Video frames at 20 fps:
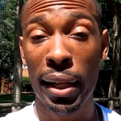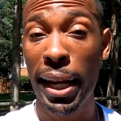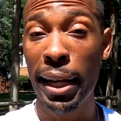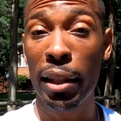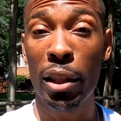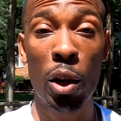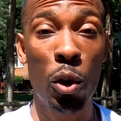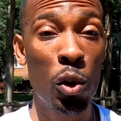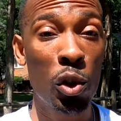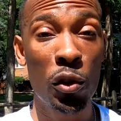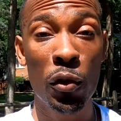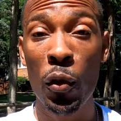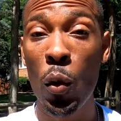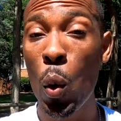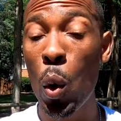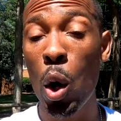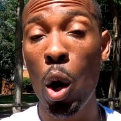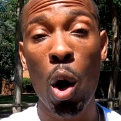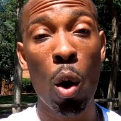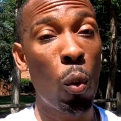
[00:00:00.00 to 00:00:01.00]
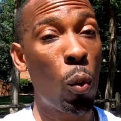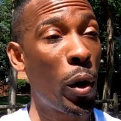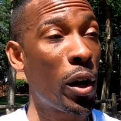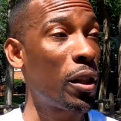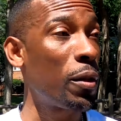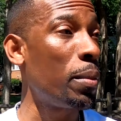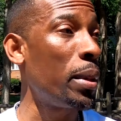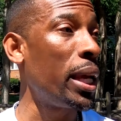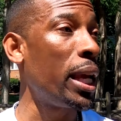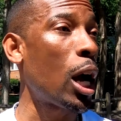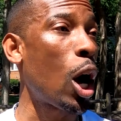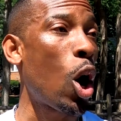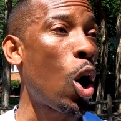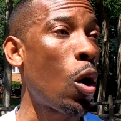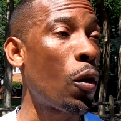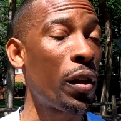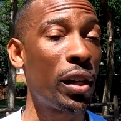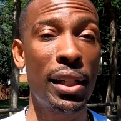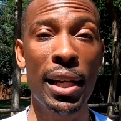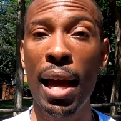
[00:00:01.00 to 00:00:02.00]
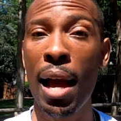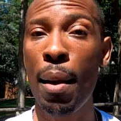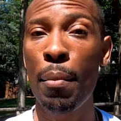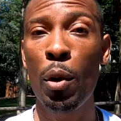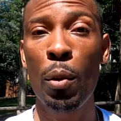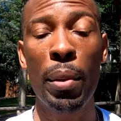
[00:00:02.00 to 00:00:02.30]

Like, those 4 are with me all the time,